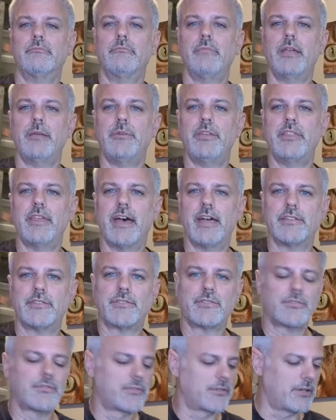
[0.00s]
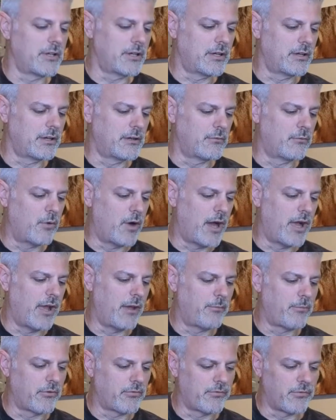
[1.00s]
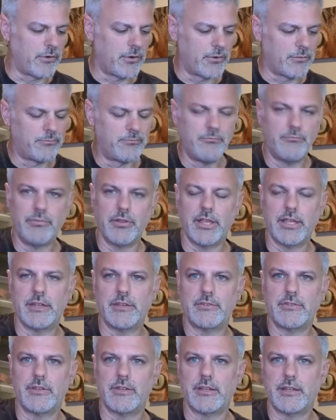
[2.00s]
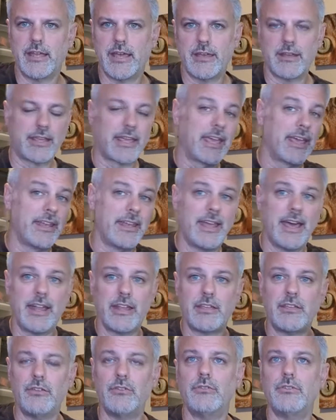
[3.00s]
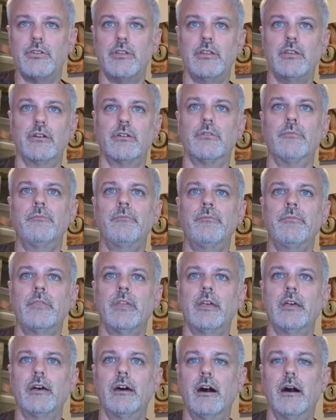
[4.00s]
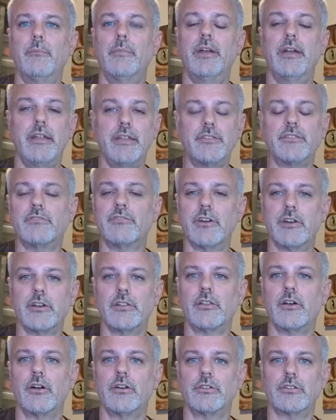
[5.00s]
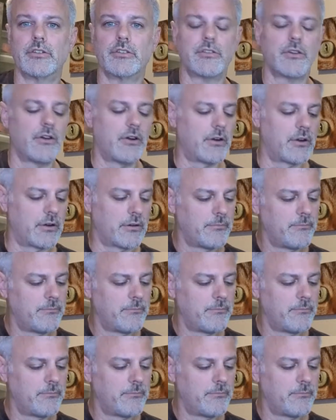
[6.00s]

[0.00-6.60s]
Maybe that's why I prefer playing it sitting down. Again, not a huge deal, but it is a very large guitar.